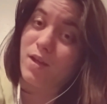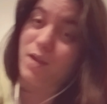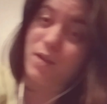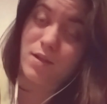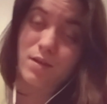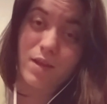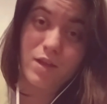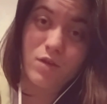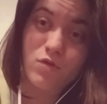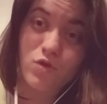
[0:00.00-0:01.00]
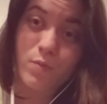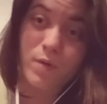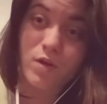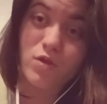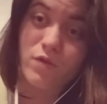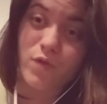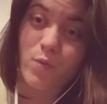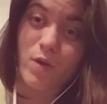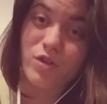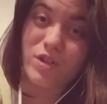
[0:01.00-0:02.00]
And thank you so much for
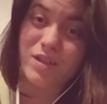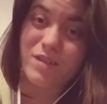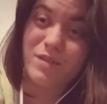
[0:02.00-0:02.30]
watching.